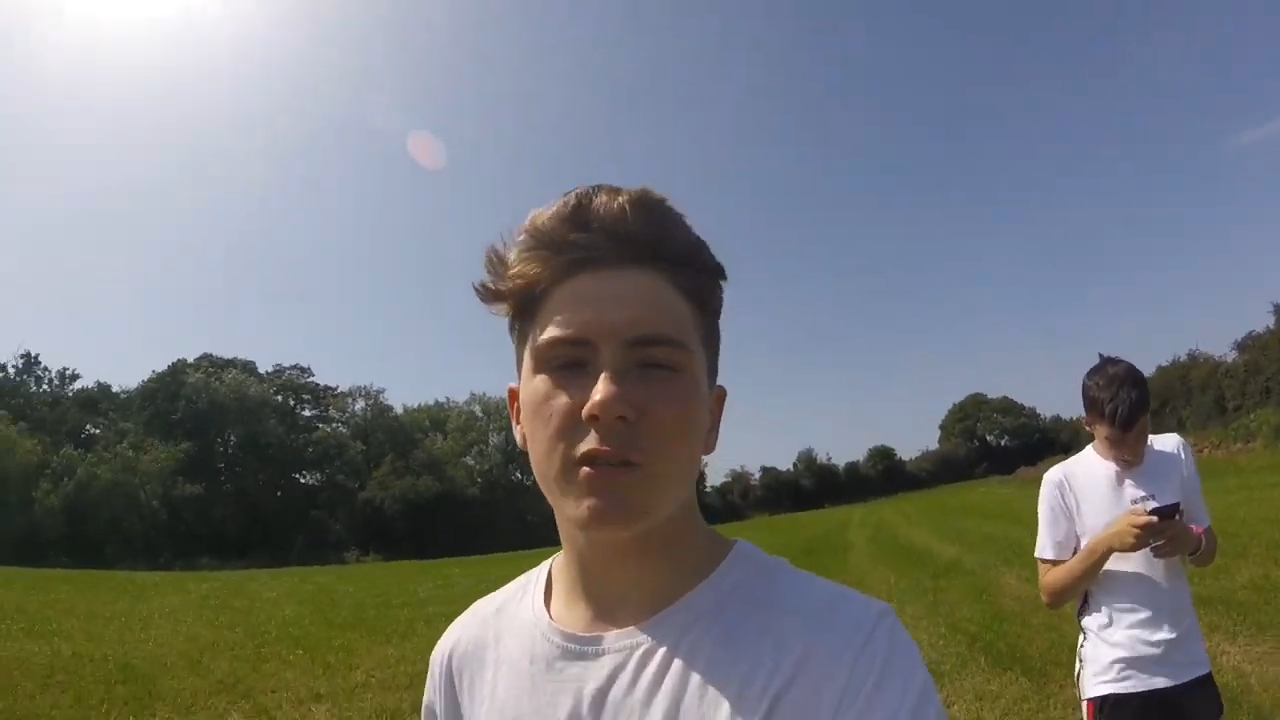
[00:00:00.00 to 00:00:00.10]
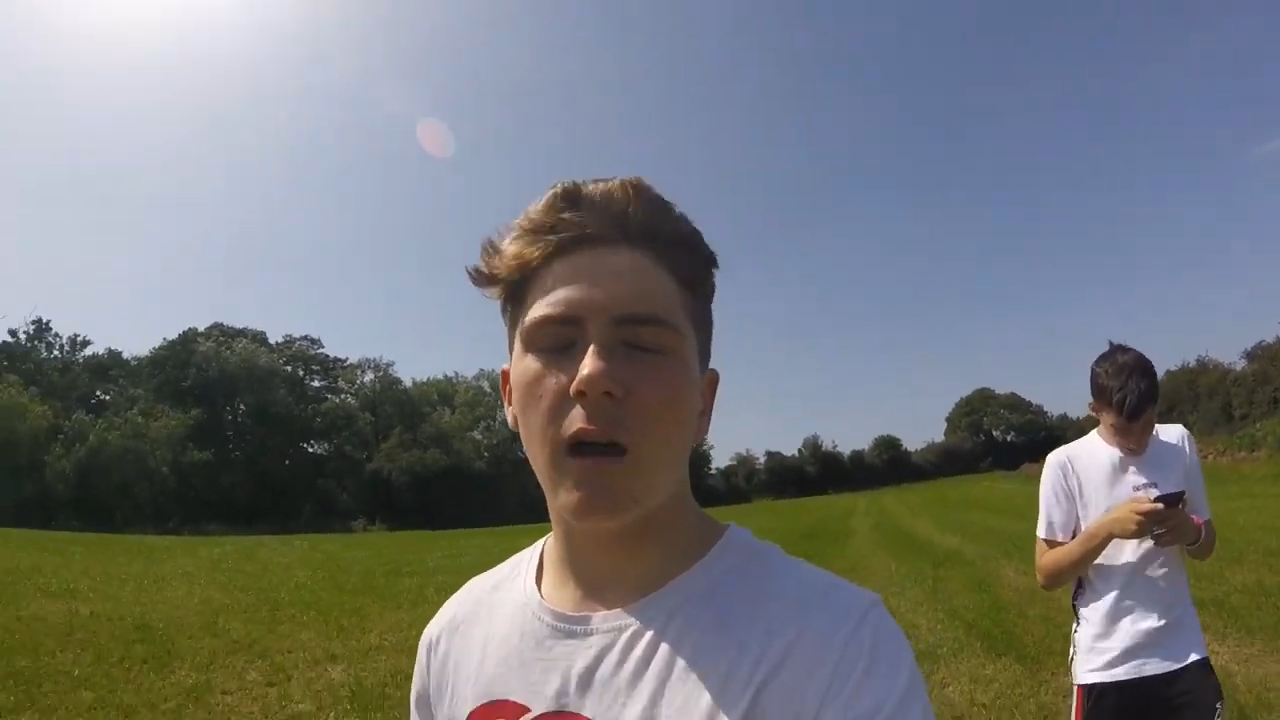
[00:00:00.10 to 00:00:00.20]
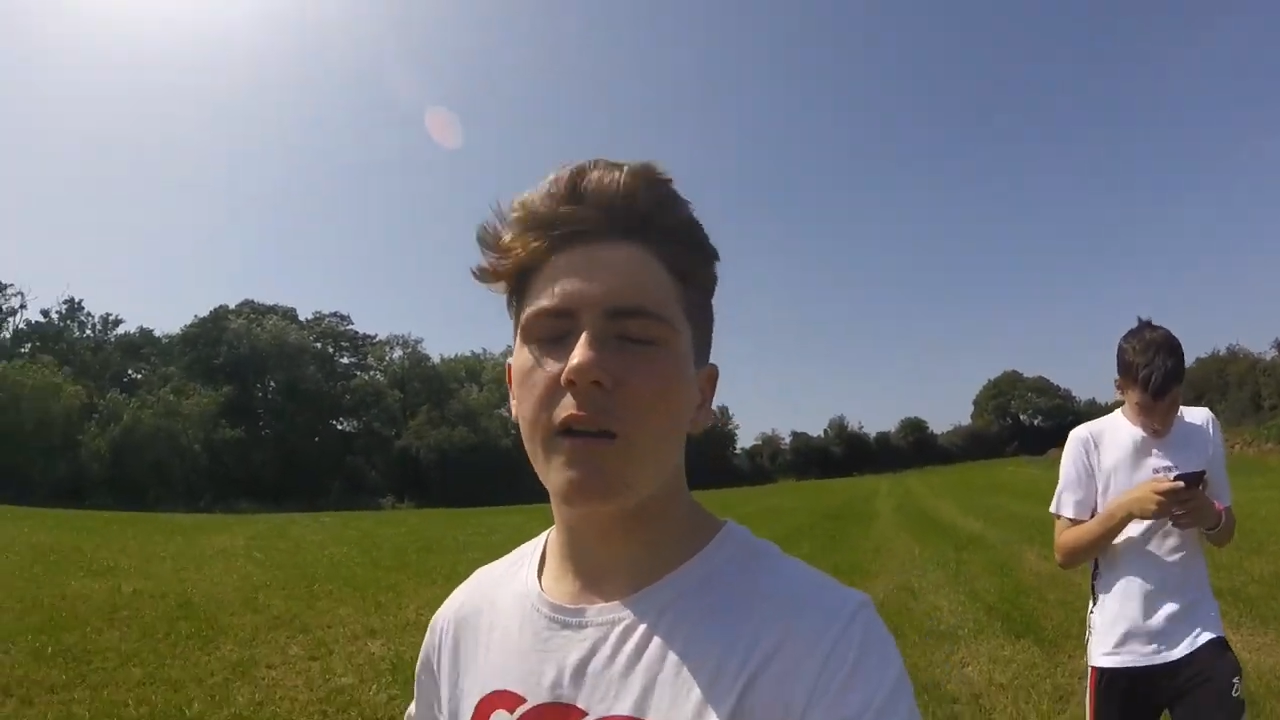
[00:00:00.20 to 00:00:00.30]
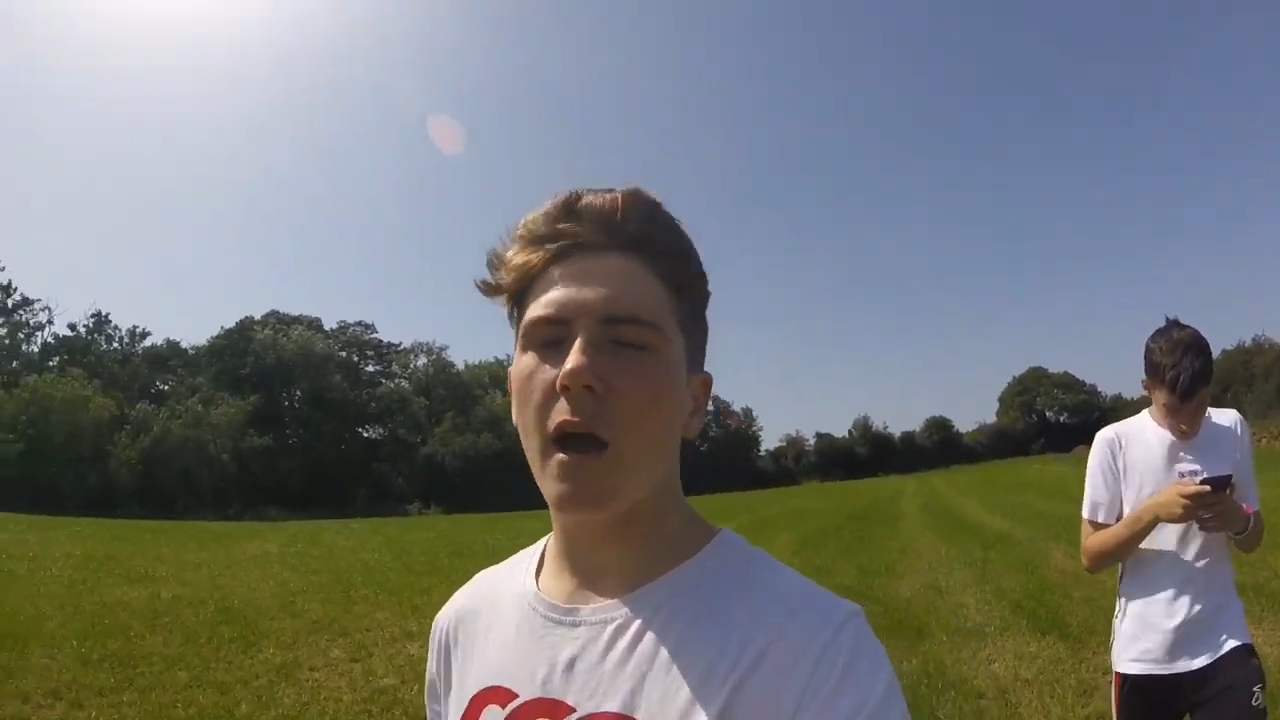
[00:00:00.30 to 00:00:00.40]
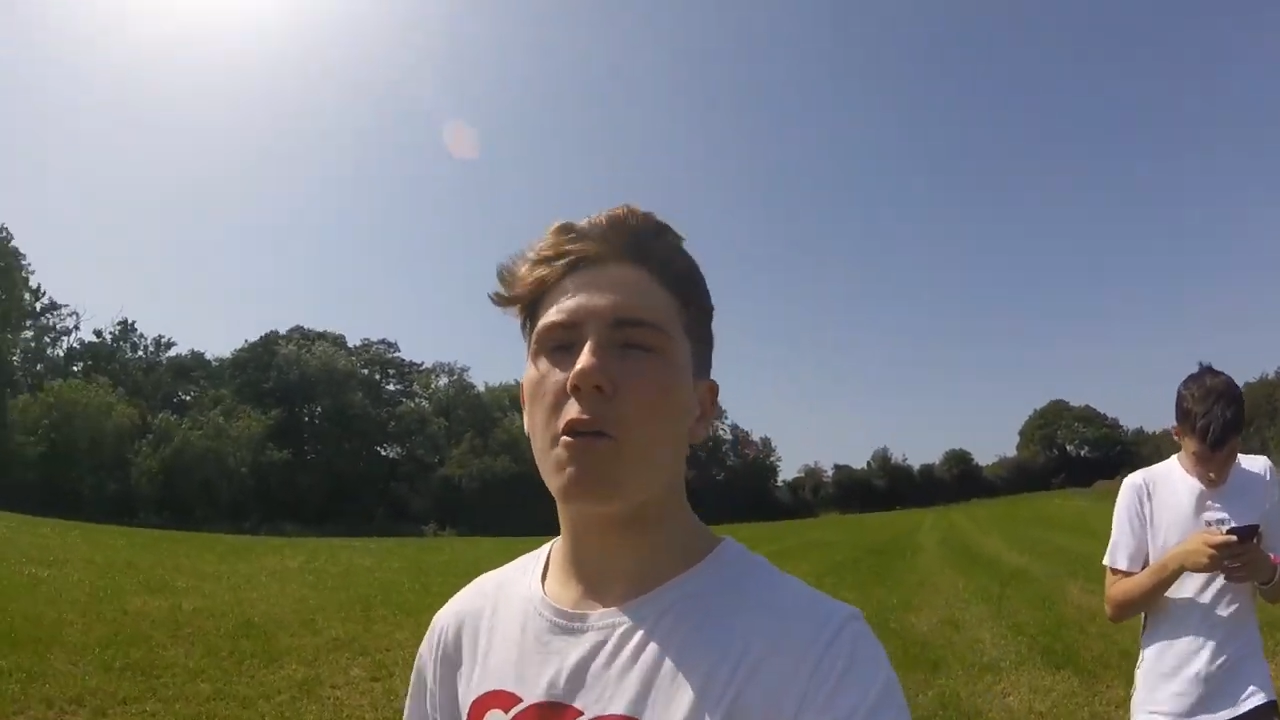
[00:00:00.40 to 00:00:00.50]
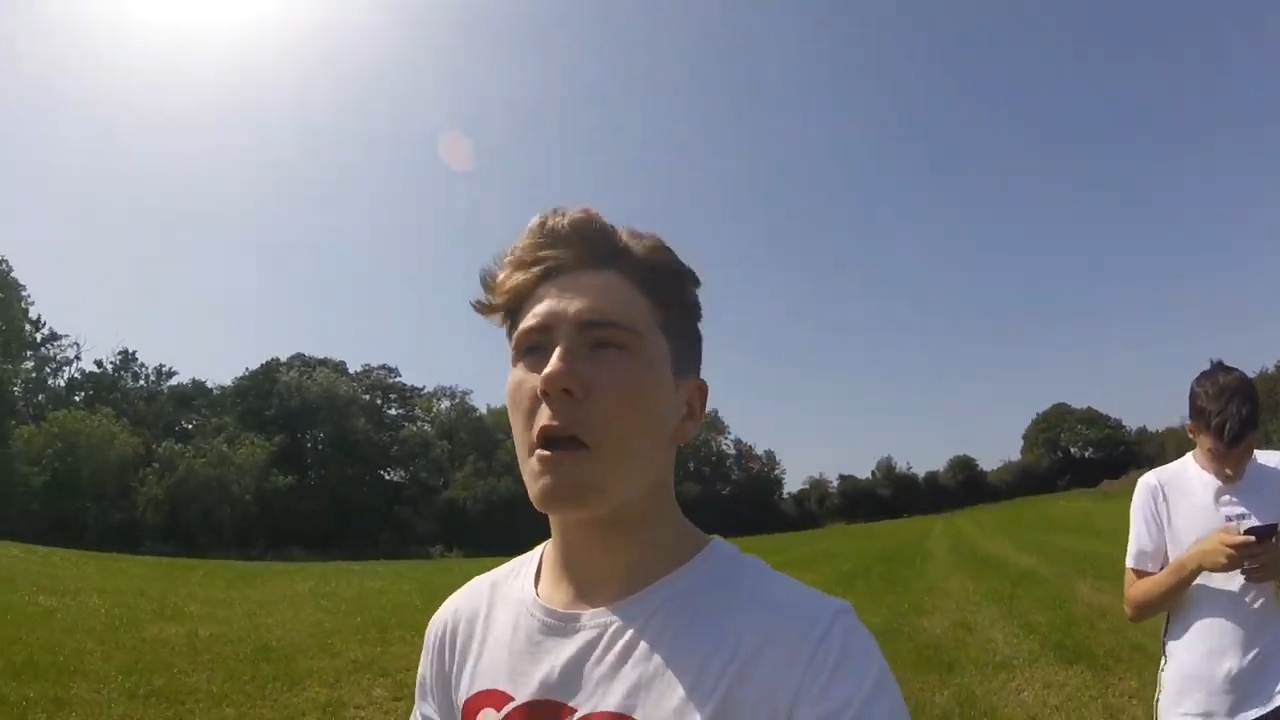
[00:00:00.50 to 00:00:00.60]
around our